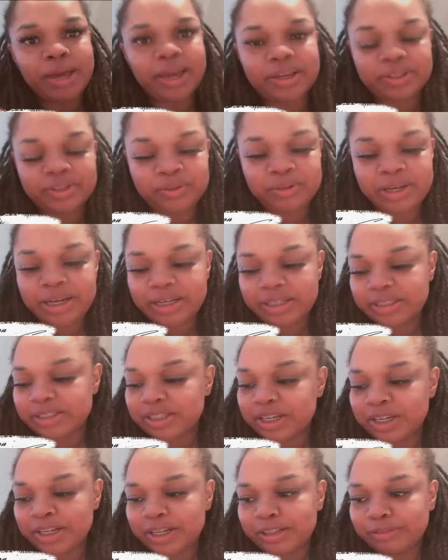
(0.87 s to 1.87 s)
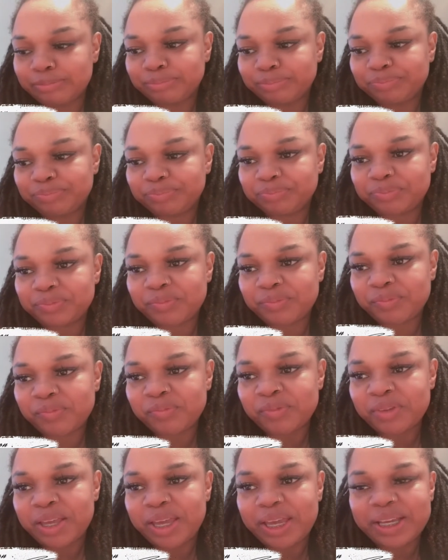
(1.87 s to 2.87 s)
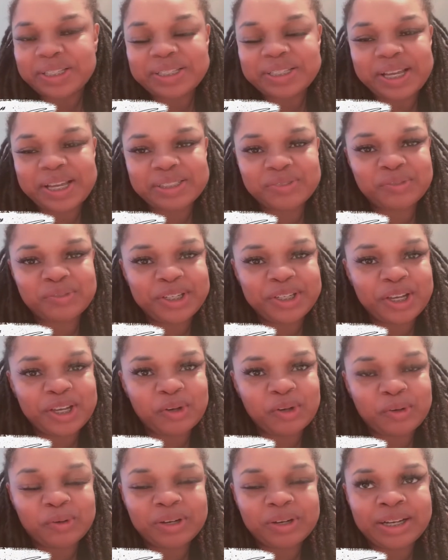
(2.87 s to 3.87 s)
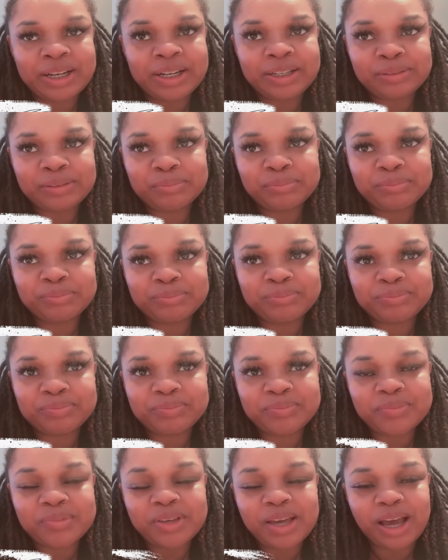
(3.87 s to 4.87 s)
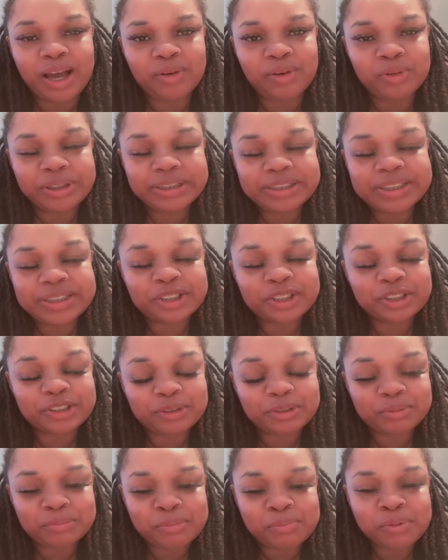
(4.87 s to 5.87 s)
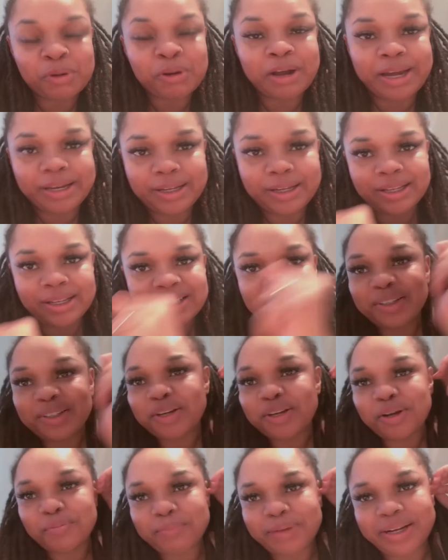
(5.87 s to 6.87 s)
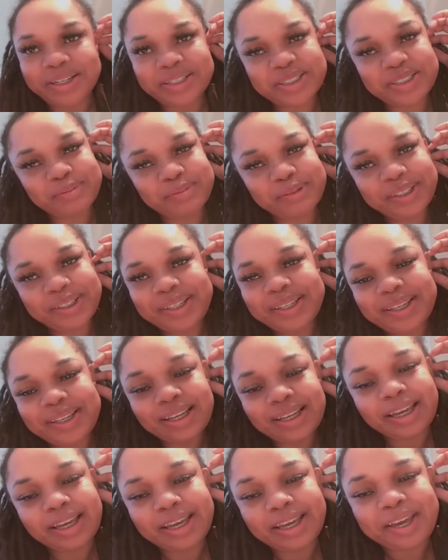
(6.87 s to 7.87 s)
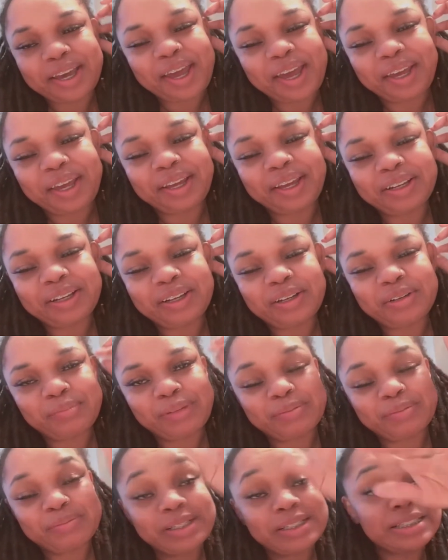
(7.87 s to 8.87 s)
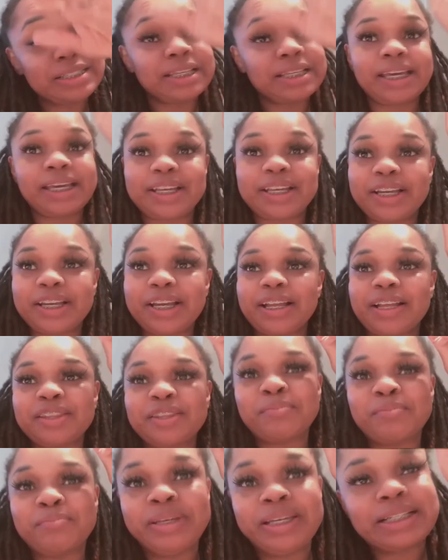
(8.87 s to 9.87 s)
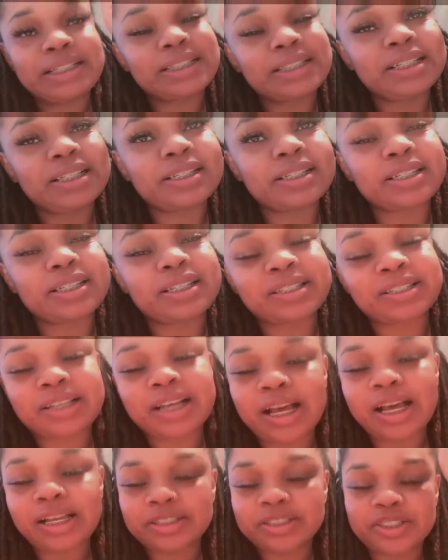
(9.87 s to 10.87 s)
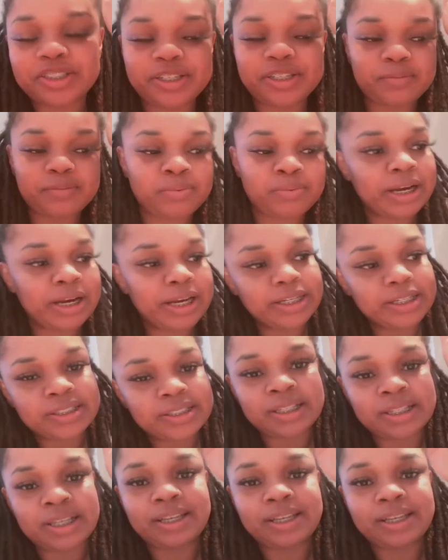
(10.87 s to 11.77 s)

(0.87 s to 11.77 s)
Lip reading: back, you guys. In today's video, I wanted to prank my husband, and I've been seeing the business scholarship pranks,